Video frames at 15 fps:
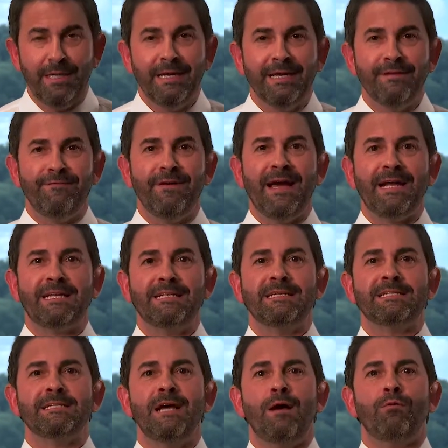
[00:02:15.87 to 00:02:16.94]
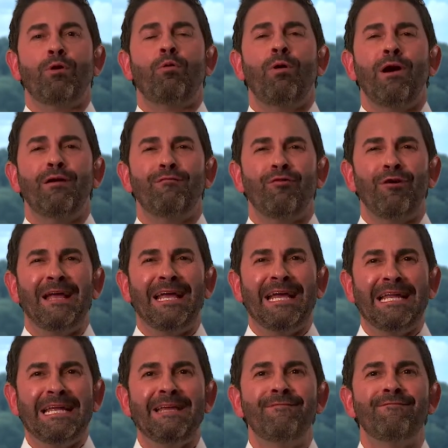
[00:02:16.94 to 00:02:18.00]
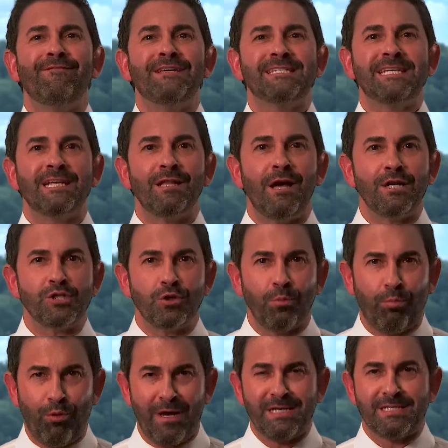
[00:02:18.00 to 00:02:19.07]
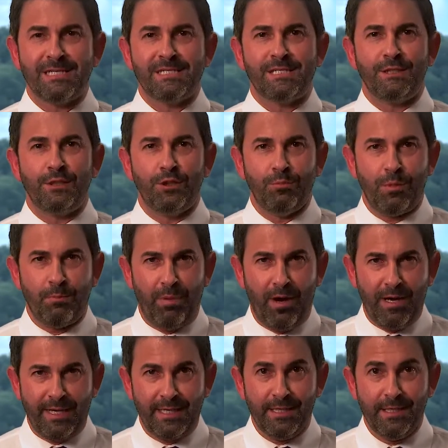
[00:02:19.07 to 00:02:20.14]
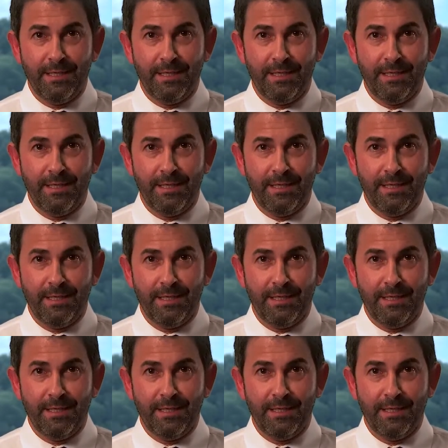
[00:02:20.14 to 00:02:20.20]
In fact, it is not required for any physiological process in the human body.